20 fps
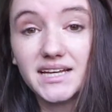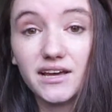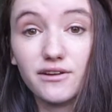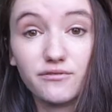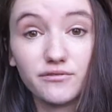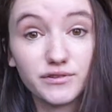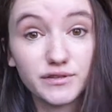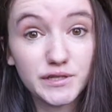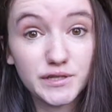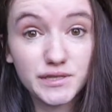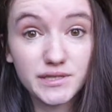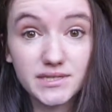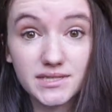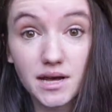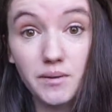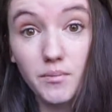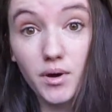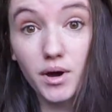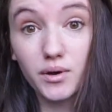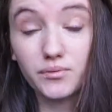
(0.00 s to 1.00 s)
And for
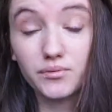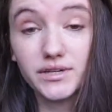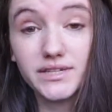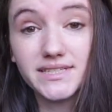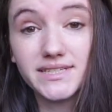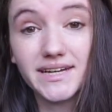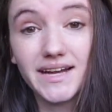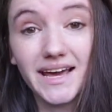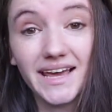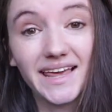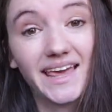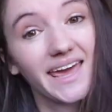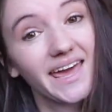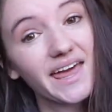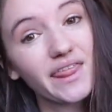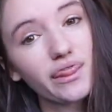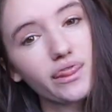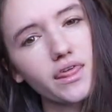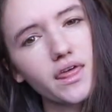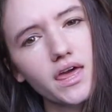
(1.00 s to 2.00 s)
some odd reason, I
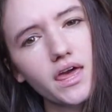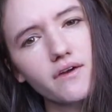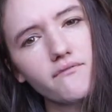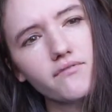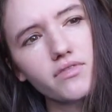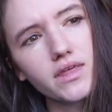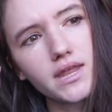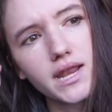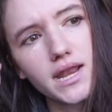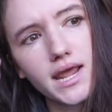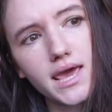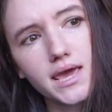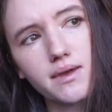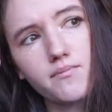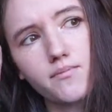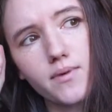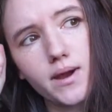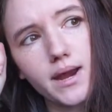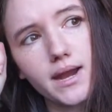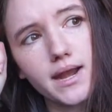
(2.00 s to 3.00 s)
can't think of the
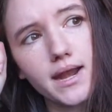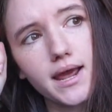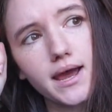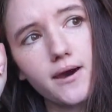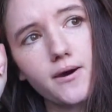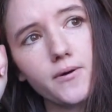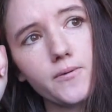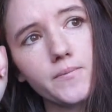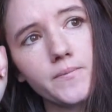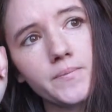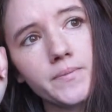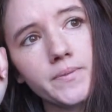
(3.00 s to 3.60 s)
name right now.